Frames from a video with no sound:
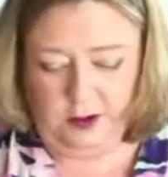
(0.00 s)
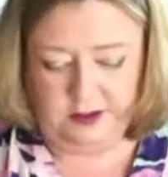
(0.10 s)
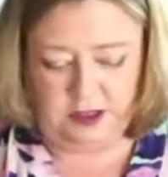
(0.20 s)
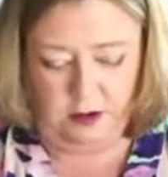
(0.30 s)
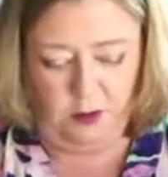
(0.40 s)

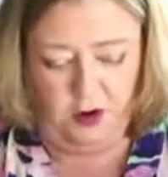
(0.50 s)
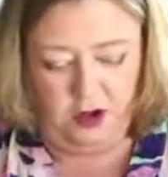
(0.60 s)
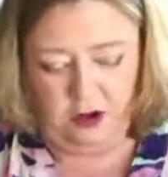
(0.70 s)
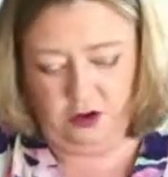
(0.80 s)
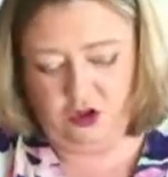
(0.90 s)
So I'm only
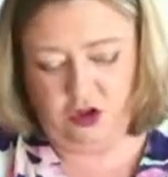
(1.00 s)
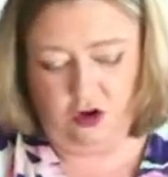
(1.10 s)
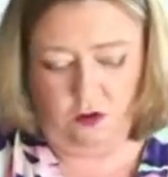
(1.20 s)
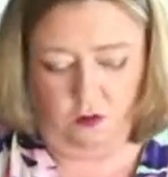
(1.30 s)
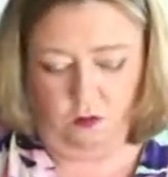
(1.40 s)
going to
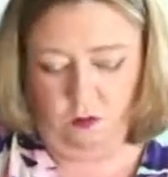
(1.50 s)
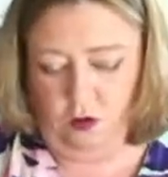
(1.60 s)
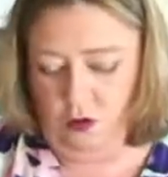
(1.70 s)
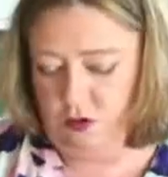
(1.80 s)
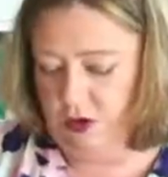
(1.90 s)
do
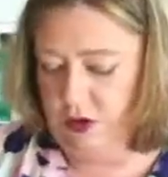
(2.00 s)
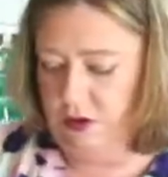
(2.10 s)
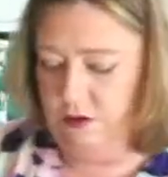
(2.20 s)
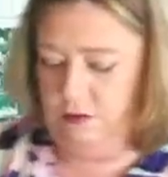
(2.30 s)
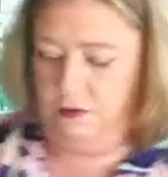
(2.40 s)
one.
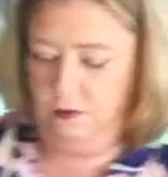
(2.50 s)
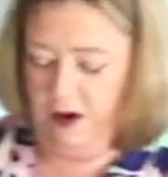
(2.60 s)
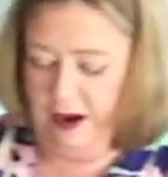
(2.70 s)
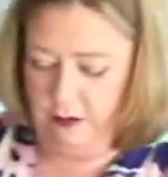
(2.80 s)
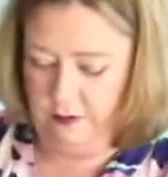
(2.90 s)

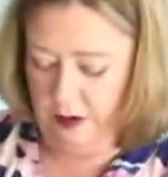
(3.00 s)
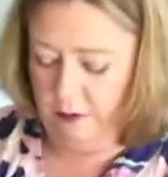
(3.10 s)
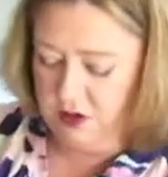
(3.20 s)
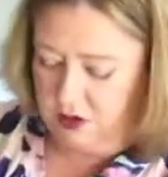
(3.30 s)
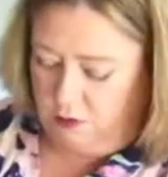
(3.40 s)
Wow, now
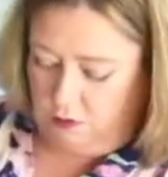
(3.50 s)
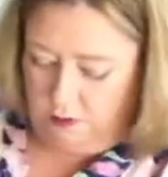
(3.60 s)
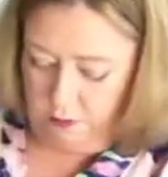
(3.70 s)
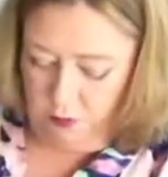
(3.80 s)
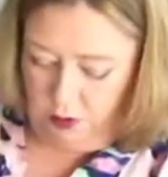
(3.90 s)
let's do all of
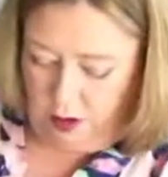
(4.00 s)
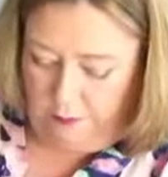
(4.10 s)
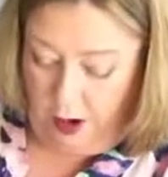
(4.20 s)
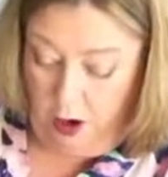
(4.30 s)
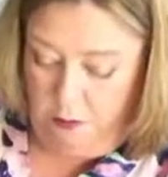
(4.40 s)
them. And
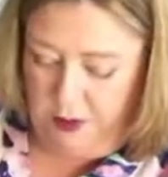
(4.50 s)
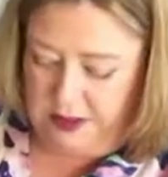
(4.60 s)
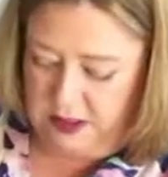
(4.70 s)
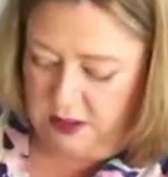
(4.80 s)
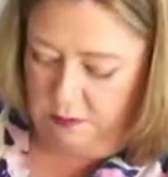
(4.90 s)
hope
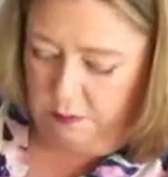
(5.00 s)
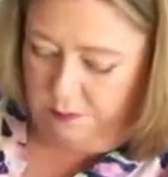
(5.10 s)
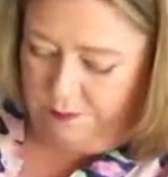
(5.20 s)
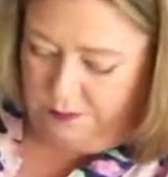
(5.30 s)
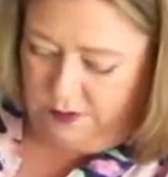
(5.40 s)

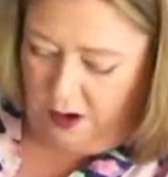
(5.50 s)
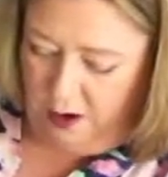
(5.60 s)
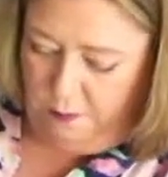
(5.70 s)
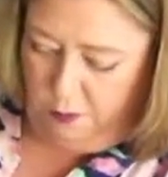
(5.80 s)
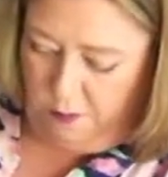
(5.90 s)

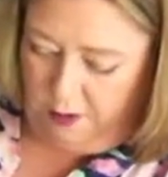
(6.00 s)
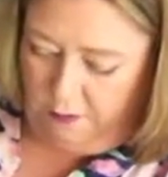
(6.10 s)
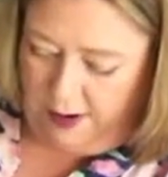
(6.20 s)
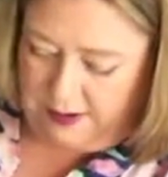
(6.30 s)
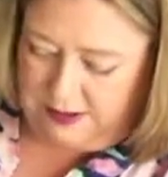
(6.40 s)
all my
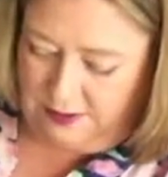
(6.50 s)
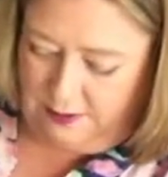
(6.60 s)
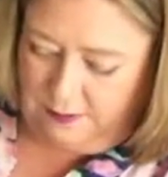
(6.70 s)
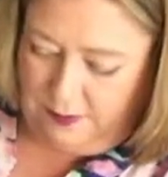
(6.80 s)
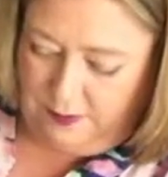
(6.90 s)
cracks are
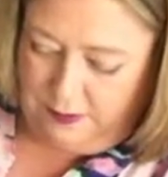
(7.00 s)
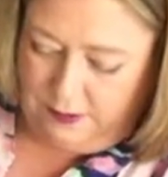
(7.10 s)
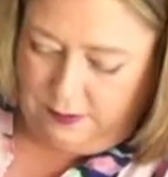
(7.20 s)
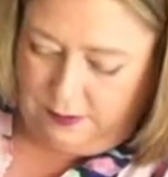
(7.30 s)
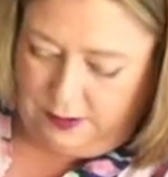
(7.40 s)

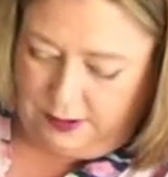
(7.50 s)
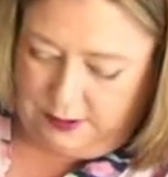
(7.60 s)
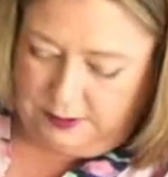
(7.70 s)
thing.